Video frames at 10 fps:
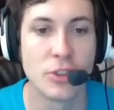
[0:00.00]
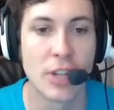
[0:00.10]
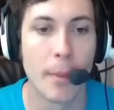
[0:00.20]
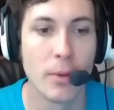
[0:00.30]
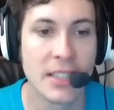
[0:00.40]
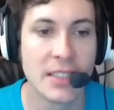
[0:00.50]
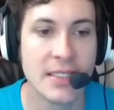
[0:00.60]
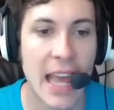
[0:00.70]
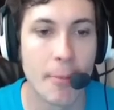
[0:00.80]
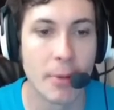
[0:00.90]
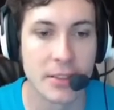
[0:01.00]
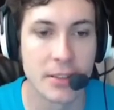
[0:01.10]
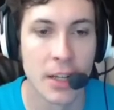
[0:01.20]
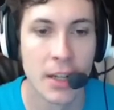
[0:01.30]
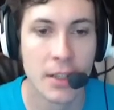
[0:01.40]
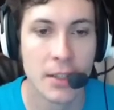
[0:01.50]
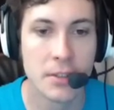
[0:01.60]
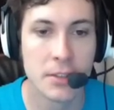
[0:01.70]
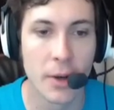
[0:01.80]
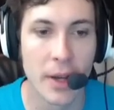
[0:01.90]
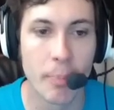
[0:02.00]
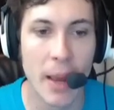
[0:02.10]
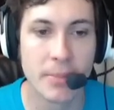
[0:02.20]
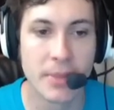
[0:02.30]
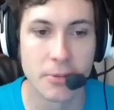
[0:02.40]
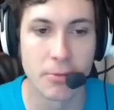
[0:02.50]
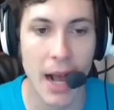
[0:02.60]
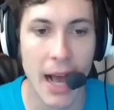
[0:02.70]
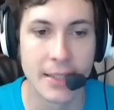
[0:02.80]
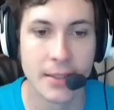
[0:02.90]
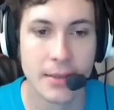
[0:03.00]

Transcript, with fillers: trouble with his neighbors, so he pimped his ride.